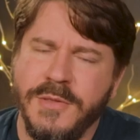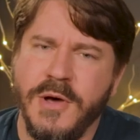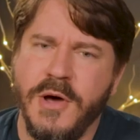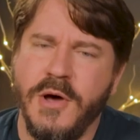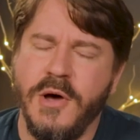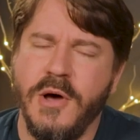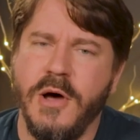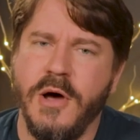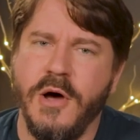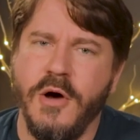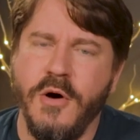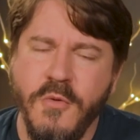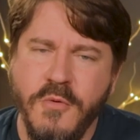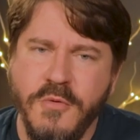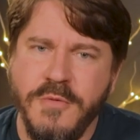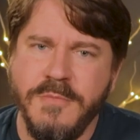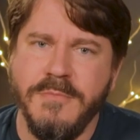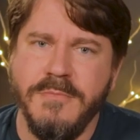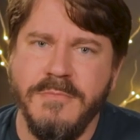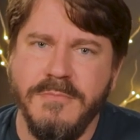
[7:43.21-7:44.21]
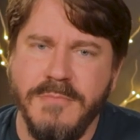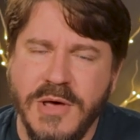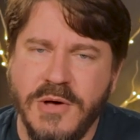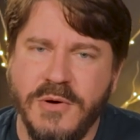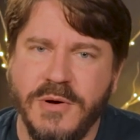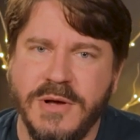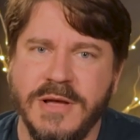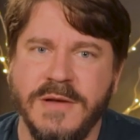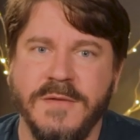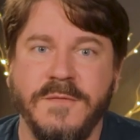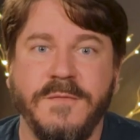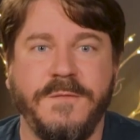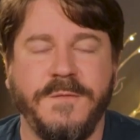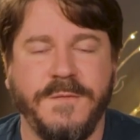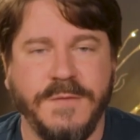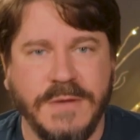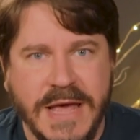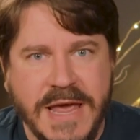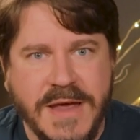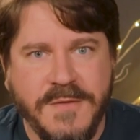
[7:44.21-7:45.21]
The oat milk
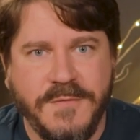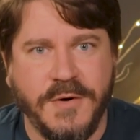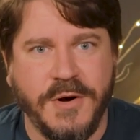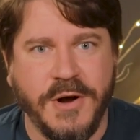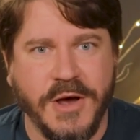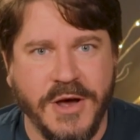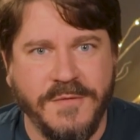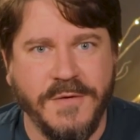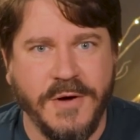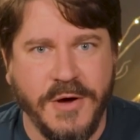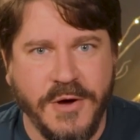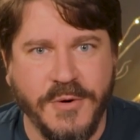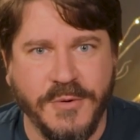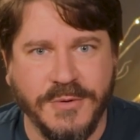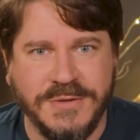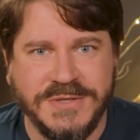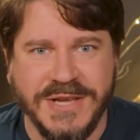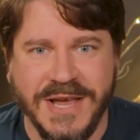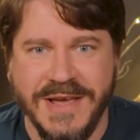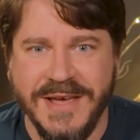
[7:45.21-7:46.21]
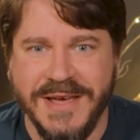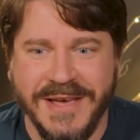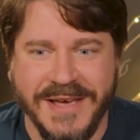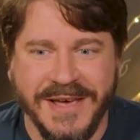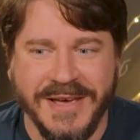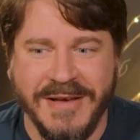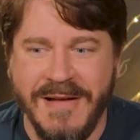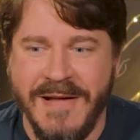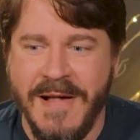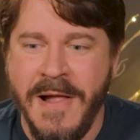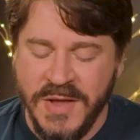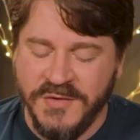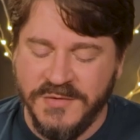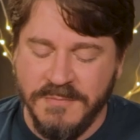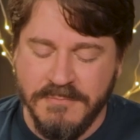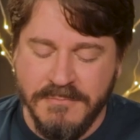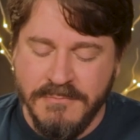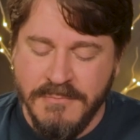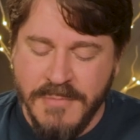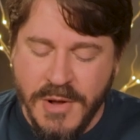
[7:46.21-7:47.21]
flavor of oats is
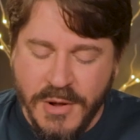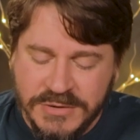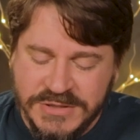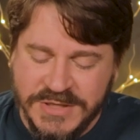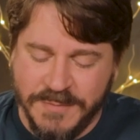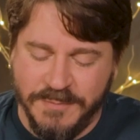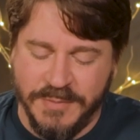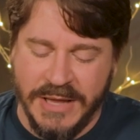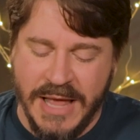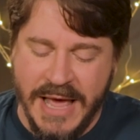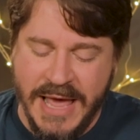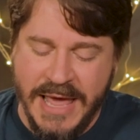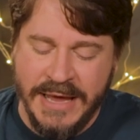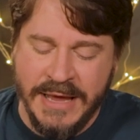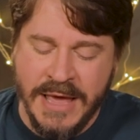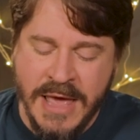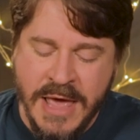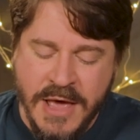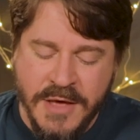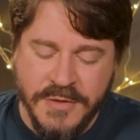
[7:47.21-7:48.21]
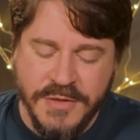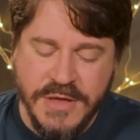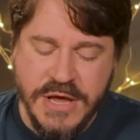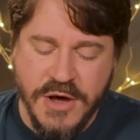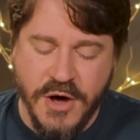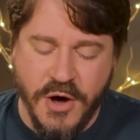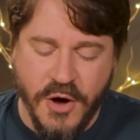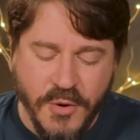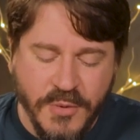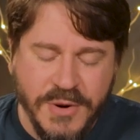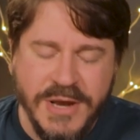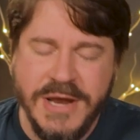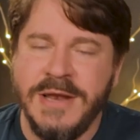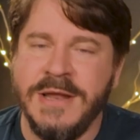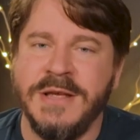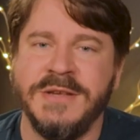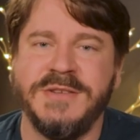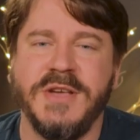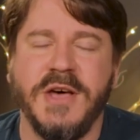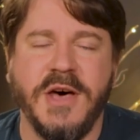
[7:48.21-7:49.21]
multiplying the
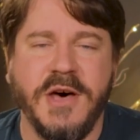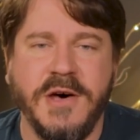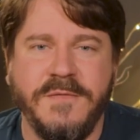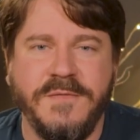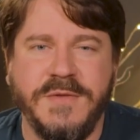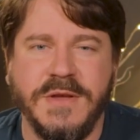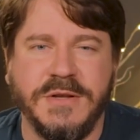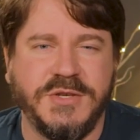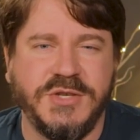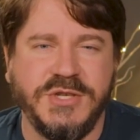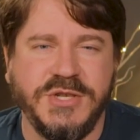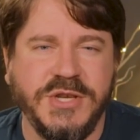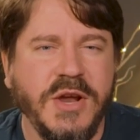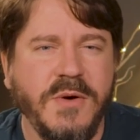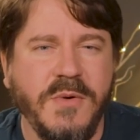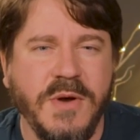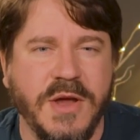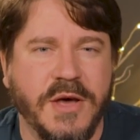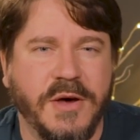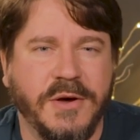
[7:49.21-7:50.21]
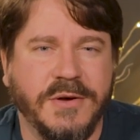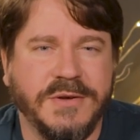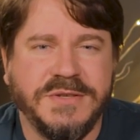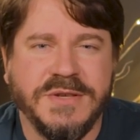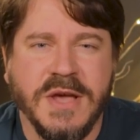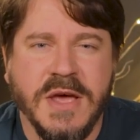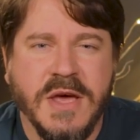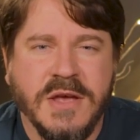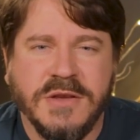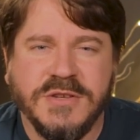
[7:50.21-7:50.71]
oatiness of the Cheerios.